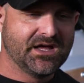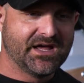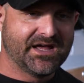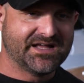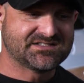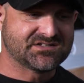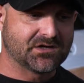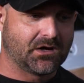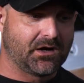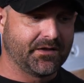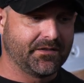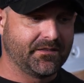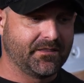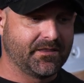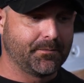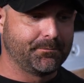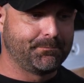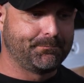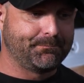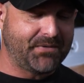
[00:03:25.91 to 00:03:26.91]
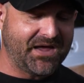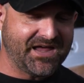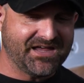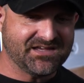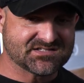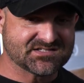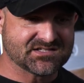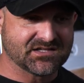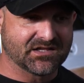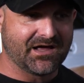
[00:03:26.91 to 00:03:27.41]
It's on the
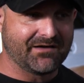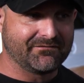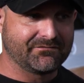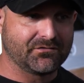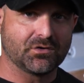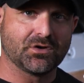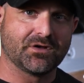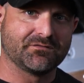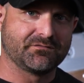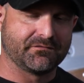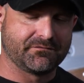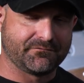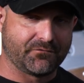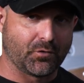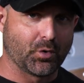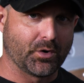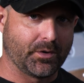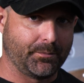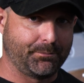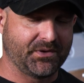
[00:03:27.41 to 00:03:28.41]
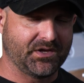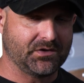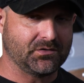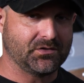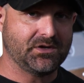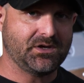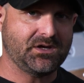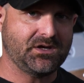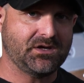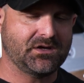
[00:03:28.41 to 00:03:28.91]
base level of
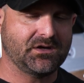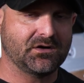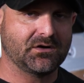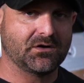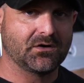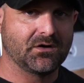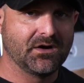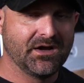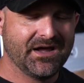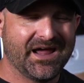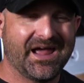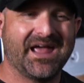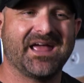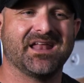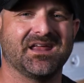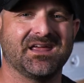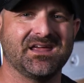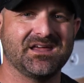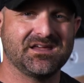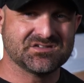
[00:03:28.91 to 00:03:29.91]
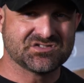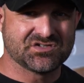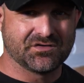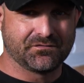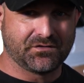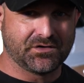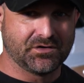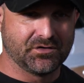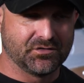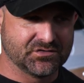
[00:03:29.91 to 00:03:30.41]
affordability here and ease
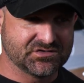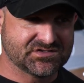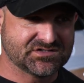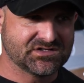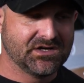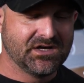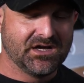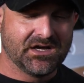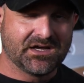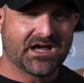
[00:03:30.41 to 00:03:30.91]
of use.